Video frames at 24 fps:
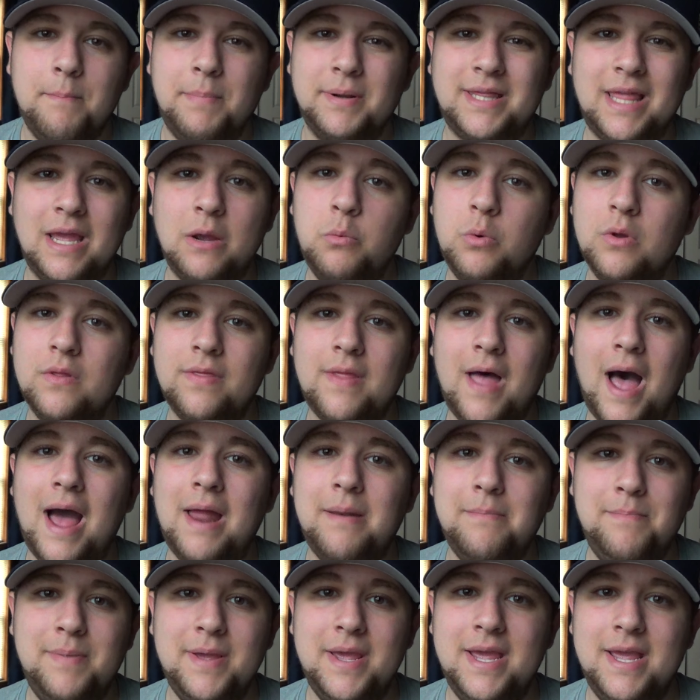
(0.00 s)
but they will
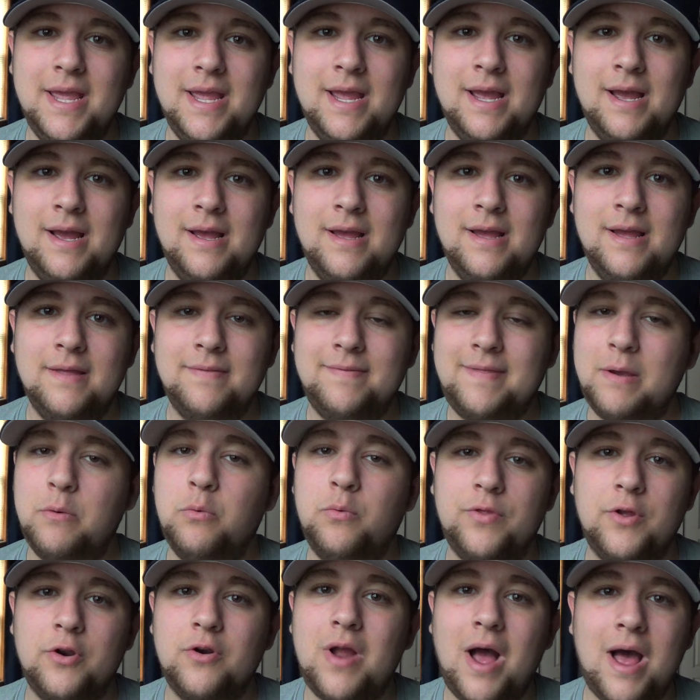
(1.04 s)
not be,
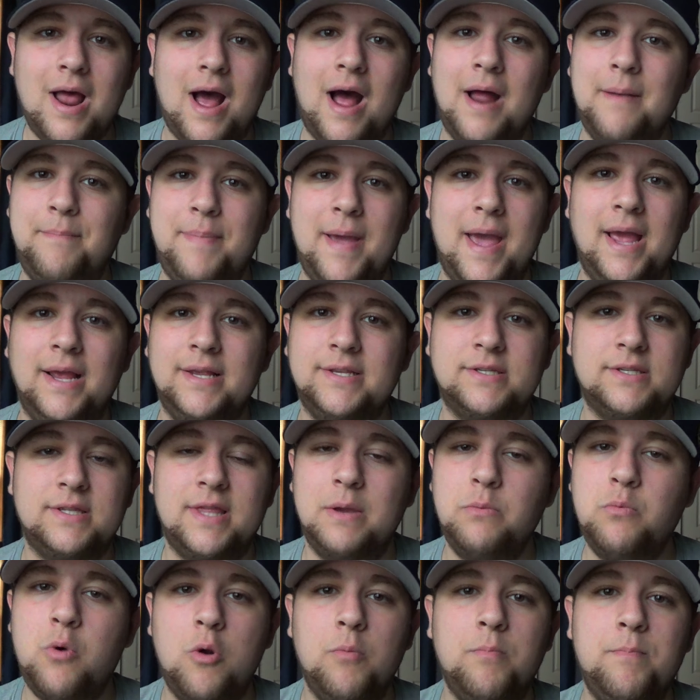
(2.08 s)
they're not on pace.
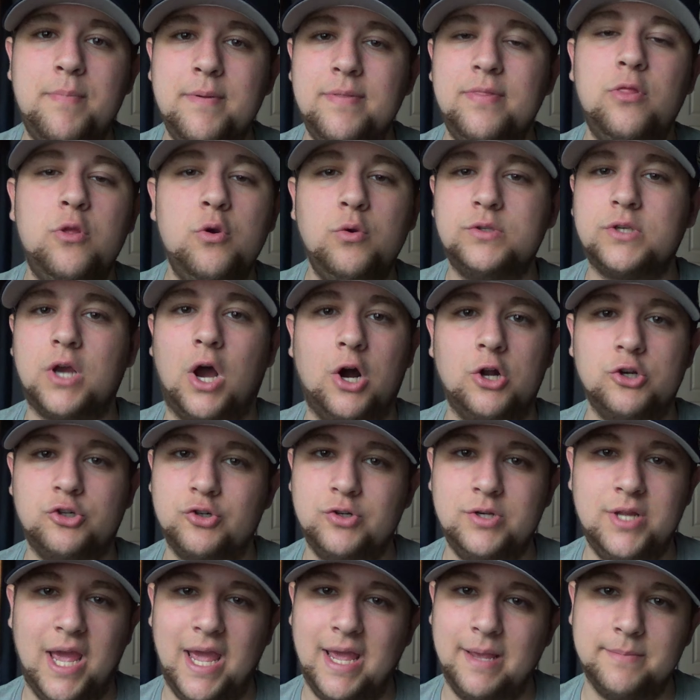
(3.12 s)
They won't lose
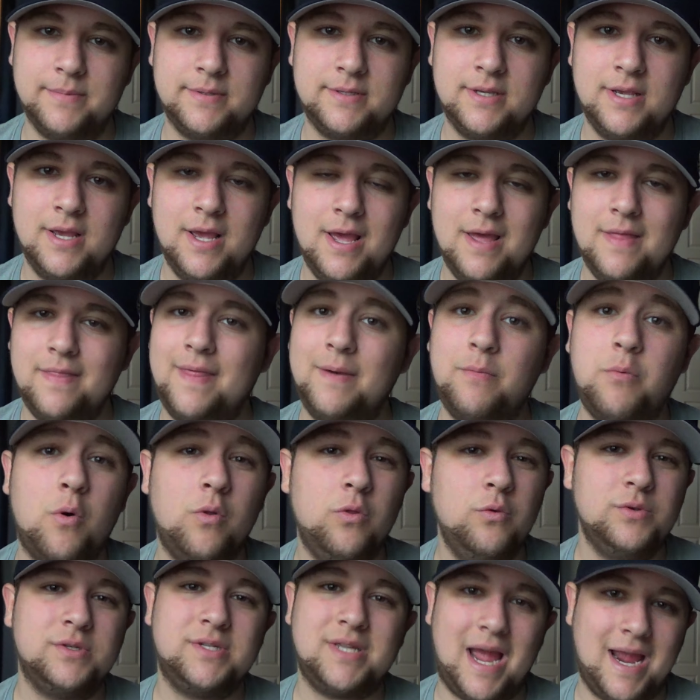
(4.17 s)
100 games. They
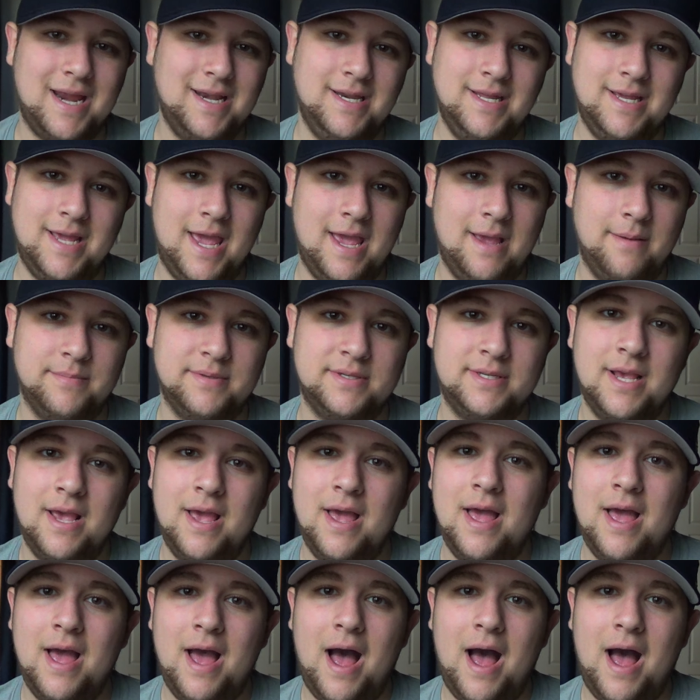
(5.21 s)
won't lose 90 games.